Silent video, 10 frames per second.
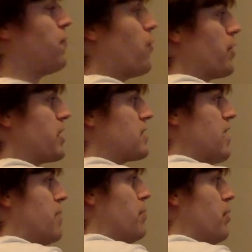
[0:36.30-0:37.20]
for
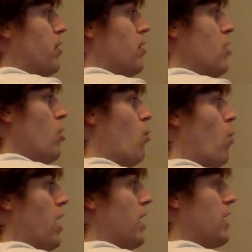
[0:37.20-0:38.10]
example,
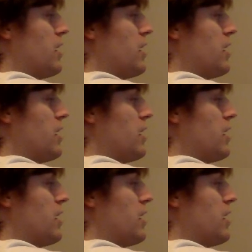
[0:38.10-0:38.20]
y